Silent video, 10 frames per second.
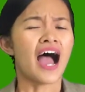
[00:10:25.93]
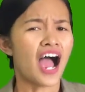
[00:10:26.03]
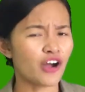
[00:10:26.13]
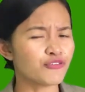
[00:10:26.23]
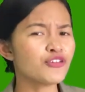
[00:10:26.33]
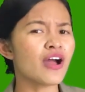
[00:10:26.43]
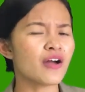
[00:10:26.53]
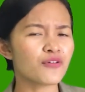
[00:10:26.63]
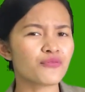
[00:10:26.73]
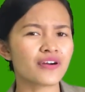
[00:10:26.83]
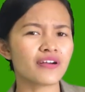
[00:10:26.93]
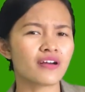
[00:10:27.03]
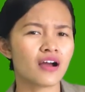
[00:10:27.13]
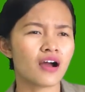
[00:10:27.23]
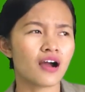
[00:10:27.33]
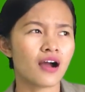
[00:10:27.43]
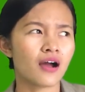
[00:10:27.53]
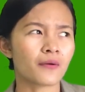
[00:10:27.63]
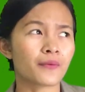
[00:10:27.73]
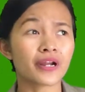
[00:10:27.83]
Have you ever
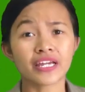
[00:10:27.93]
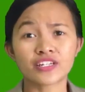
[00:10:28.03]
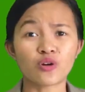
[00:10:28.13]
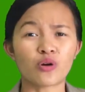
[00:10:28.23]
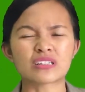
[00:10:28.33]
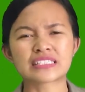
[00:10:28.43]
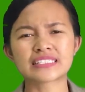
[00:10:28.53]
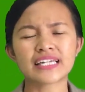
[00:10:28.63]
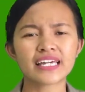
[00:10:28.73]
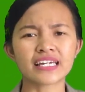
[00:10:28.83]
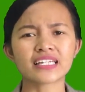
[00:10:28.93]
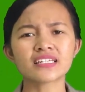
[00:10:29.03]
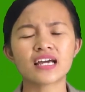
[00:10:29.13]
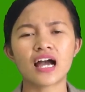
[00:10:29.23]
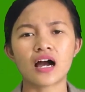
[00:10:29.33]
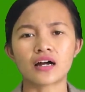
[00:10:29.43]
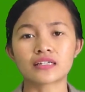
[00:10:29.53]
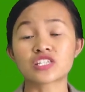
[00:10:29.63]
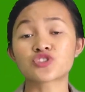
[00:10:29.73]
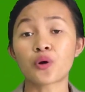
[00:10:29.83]
read or seen
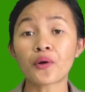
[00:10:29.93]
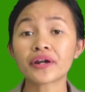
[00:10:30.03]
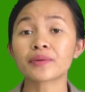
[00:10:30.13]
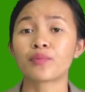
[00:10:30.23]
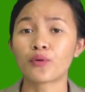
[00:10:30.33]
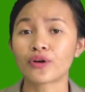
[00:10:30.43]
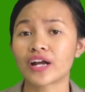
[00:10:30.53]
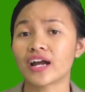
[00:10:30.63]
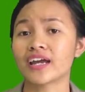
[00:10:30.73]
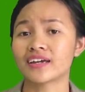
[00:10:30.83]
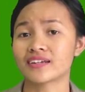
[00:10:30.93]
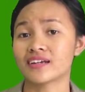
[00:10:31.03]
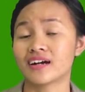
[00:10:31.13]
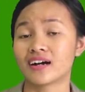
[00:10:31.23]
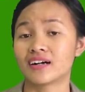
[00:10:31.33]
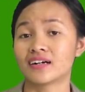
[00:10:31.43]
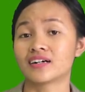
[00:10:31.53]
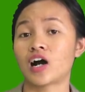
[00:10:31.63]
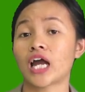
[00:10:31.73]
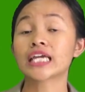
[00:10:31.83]
the storybook in
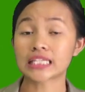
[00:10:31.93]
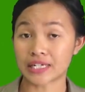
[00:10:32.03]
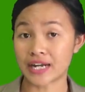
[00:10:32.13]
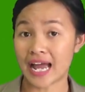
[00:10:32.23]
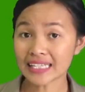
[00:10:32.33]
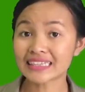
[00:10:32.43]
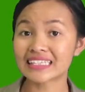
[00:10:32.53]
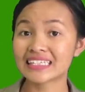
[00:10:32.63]
the internet?